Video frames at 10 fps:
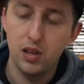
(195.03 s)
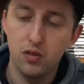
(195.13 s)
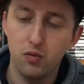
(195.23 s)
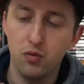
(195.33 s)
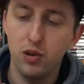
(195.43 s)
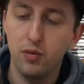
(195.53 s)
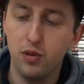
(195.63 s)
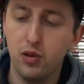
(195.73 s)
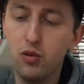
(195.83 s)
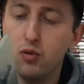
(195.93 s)
It's really
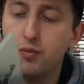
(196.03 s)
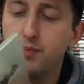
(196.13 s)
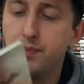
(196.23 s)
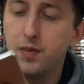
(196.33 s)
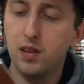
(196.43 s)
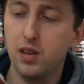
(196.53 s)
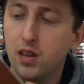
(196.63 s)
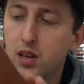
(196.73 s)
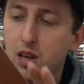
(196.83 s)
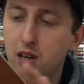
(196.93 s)
really cool.
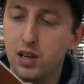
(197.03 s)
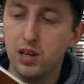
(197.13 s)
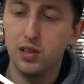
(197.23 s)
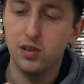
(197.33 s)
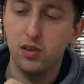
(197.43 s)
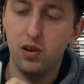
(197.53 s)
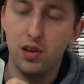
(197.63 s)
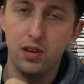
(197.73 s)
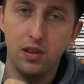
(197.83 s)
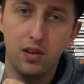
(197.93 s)
And then
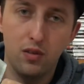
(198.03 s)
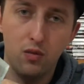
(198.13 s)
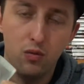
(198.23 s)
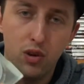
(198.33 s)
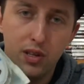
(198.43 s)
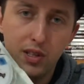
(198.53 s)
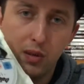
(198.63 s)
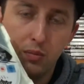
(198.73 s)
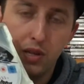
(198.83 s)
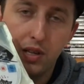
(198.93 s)
inside, all nice and
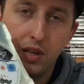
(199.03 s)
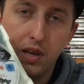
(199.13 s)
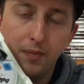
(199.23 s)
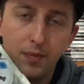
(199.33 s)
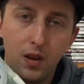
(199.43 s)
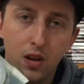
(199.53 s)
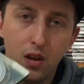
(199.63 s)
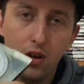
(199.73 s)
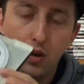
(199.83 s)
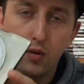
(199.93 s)
complete there.
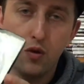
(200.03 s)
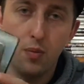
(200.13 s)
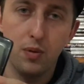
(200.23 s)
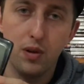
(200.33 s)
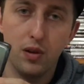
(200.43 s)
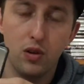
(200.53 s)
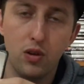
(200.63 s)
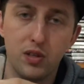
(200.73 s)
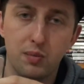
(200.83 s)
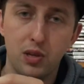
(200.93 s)
I'll throw up a
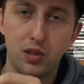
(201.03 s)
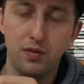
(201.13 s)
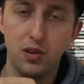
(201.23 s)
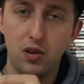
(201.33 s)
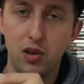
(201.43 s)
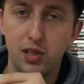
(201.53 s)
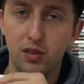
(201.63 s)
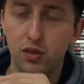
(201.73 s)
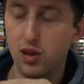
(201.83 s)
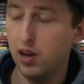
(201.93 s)
closer picture for you guys
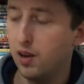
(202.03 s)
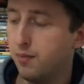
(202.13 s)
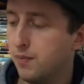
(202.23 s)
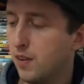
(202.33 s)
to look at.